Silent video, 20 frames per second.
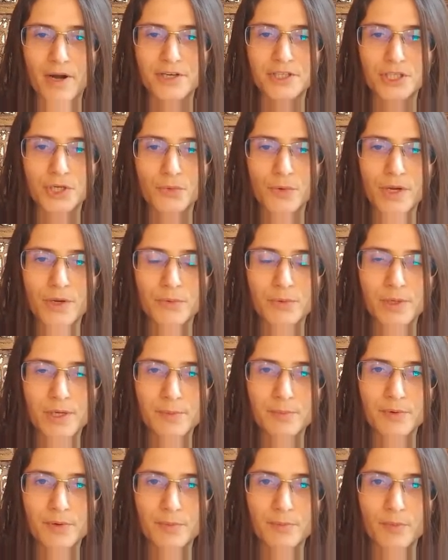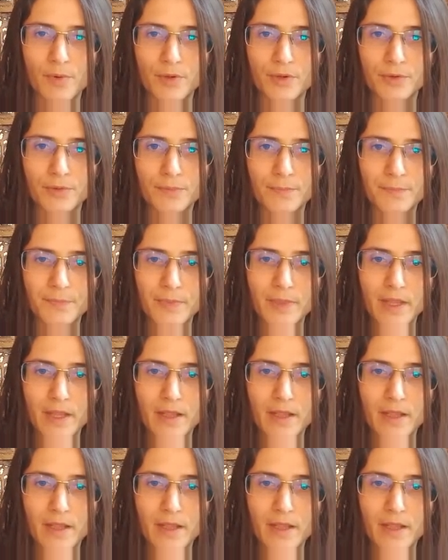partial equilibrium model,